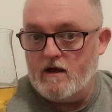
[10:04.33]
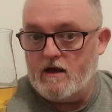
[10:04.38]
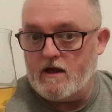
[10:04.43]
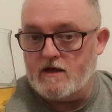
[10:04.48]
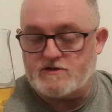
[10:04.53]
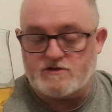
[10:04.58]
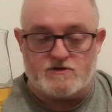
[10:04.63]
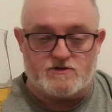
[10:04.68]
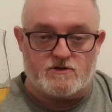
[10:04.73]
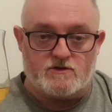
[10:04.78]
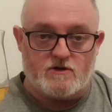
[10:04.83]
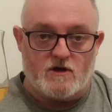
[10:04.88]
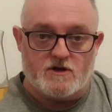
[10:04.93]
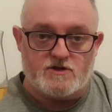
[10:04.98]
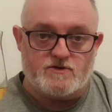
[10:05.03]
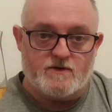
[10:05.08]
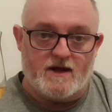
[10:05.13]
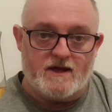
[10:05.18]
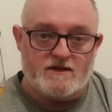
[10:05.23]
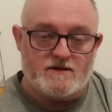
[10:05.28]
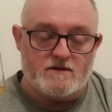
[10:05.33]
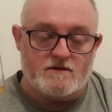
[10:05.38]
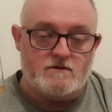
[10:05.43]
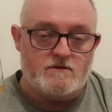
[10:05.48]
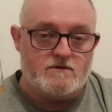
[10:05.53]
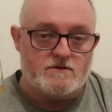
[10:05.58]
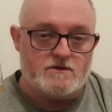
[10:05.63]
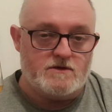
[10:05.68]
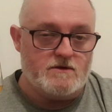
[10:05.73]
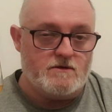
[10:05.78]
It doesn't cost you anything.
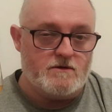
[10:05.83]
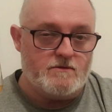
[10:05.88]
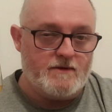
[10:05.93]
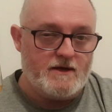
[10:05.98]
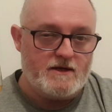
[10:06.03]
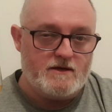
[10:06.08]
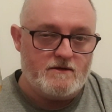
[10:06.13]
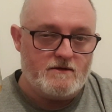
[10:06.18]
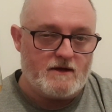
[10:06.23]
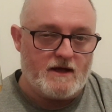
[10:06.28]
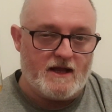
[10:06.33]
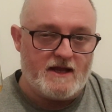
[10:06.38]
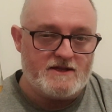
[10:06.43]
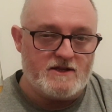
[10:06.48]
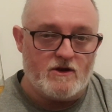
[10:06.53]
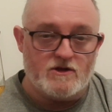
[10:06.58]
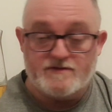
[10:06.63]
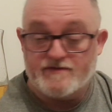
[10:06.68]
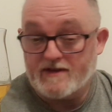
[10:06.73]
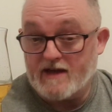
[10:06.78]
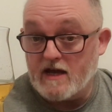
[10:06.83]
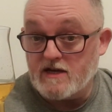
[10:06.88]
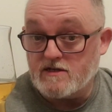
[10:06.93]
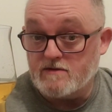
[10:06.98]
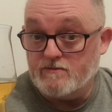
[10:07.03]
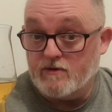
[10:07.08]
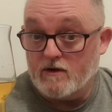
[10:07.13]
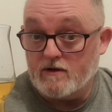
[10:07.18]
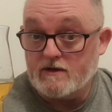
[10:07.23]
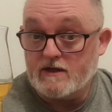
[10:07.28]
Do you know what I mean? I hit the notification
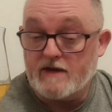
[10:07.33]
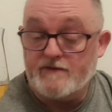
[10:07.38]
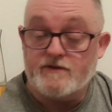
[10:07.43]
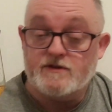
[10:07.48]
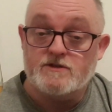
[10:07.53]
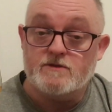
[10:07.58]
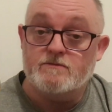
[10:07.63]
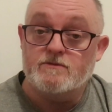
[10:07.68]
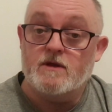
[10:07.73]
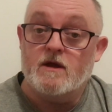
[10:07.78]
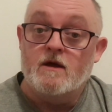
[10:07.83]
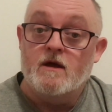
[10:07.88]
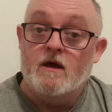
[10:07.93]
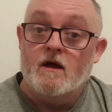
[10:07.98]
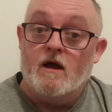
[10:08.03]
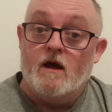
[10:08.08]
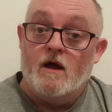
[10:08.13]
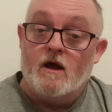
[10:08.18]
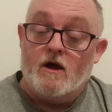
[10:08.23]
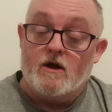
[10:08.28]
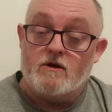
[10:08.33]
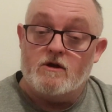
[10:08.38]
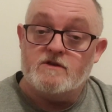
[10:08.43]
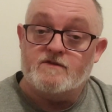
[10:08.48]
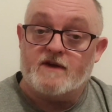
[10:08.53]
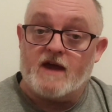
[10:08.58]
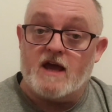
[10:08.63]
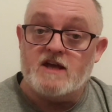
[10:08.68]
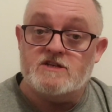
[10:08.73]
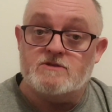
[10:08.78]
button, give you some
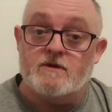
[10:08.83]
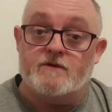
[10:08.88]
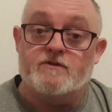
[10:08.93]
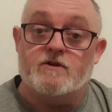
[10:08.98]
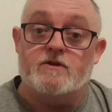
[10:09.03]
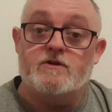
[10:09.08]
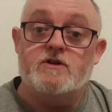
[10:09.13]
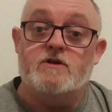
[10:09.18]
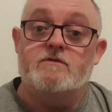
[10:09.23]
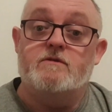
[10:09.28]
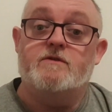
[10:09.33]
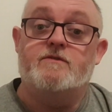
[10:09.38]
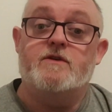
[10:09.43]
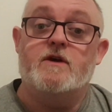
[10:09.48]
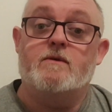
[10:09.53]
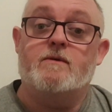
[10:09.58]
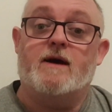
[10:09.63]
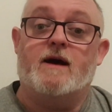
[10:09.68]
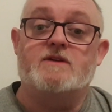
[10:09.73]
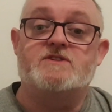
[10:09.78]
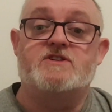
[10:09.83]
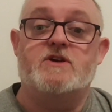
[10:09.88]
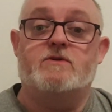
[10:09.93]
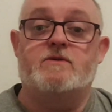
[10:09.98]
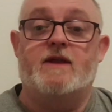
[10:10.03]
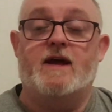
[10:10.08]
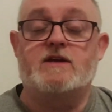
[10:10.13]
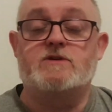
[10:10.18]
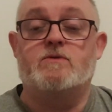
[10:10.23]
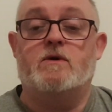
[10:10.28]
notifications when I've done a new review. I'll see you in
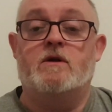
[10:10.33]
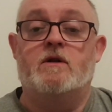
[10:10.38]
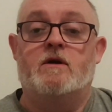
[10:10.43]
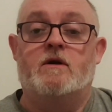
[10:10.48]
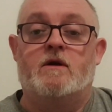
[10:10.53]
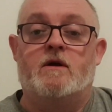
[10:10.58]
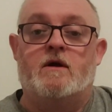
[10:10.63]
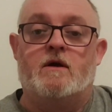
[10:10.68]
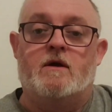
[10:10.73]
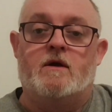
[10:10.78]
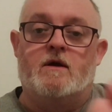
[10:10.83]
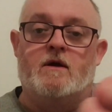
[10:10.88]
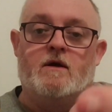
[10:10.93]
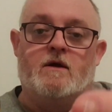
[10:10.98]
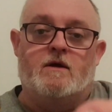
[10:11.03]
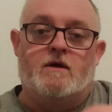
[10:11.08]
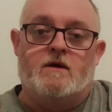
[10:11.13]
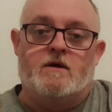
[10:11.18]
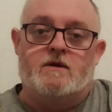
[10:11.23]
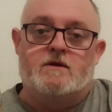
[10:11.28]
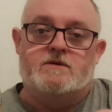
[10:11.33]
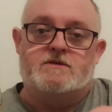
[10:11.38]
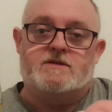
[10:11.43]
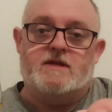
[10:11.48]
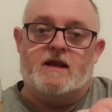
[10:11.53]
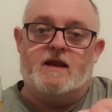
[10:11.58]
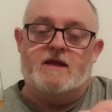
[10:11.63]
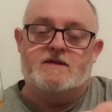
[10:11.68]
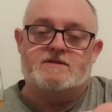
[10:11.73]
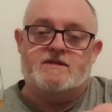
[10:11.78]
the next one.
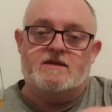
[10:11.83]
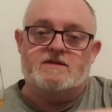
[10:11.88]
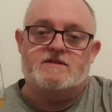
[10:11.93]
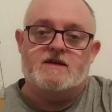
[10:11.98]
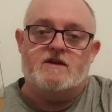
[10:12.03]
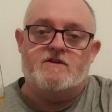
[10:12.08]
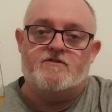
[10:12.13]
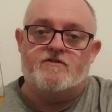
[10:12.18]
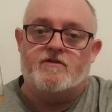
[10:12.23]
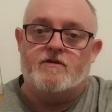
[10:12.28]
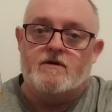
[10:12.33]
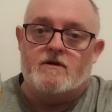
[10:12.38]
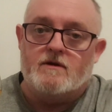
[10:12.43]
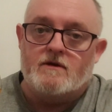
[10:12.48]
Stay there, stay safe.